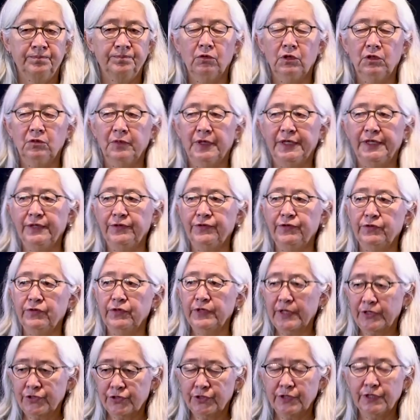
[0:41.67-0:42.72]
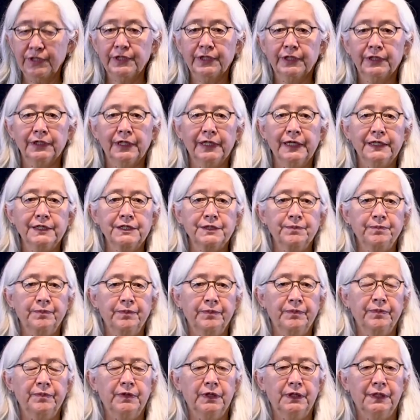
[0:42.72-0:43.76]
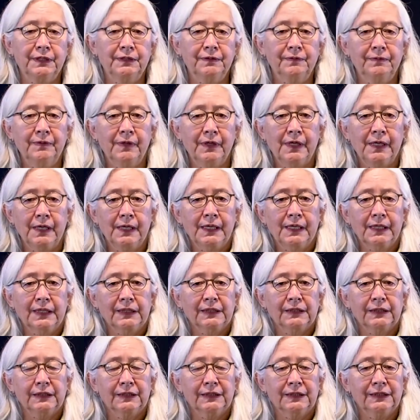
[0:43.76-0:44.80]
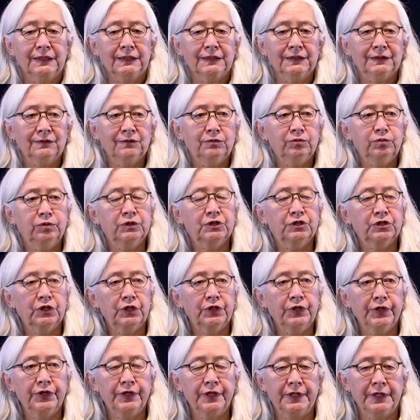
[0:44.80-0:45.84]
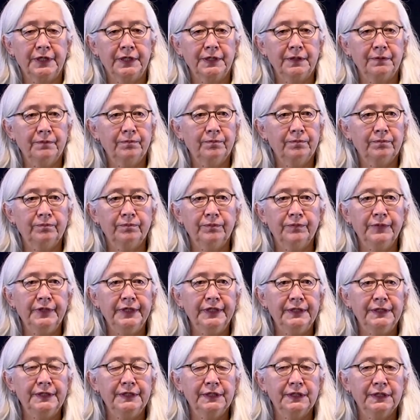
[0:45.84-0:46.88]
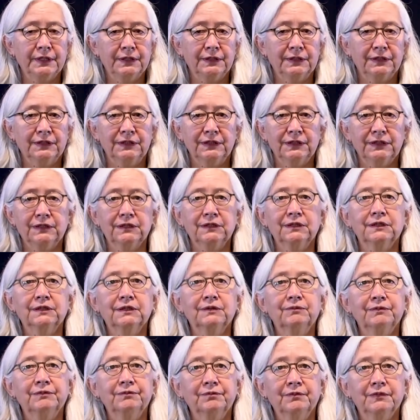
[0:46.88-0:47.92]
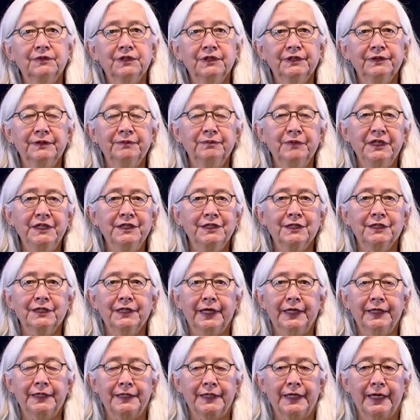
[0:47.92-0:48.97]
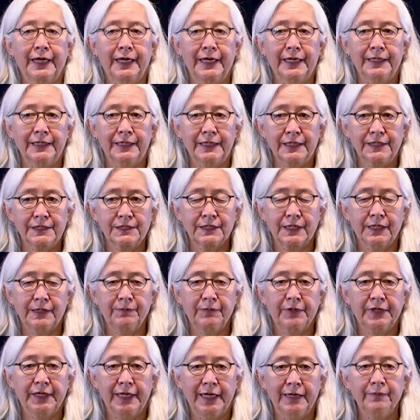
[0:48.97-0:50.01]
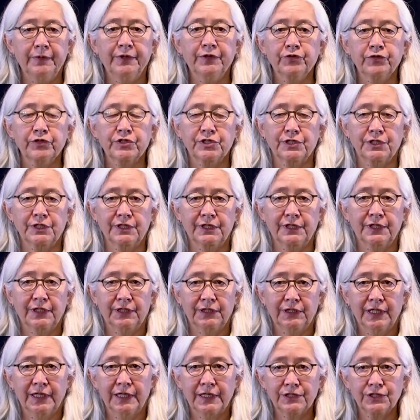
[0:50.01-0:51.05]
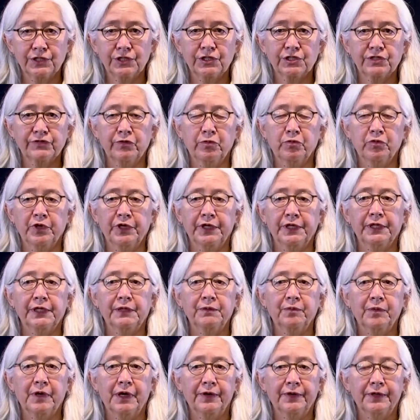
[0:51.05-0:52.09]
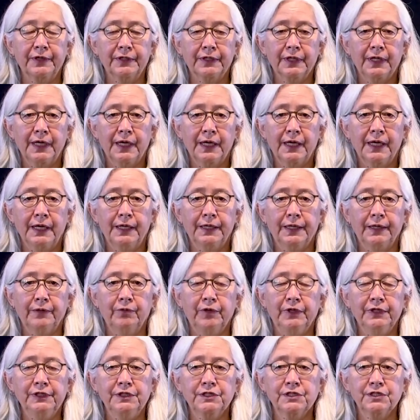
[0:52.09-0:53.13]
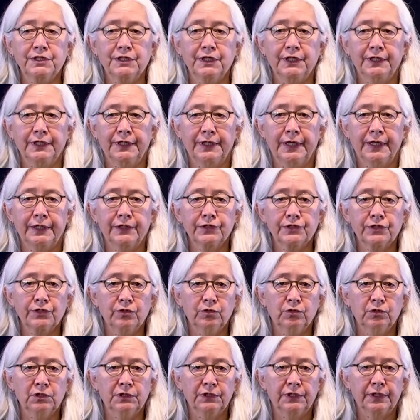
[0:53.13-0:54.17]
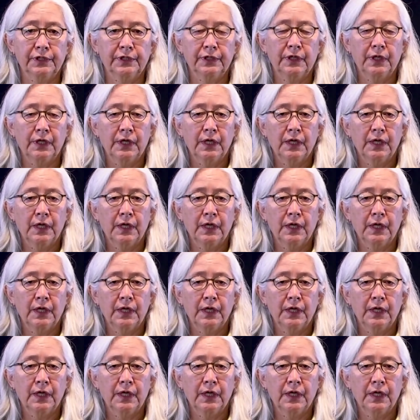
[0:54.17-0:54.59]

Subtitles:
Well, my introduction to glass started in the mid to late 80s. I became interested in glass just from reading about it, and I went to study at a school in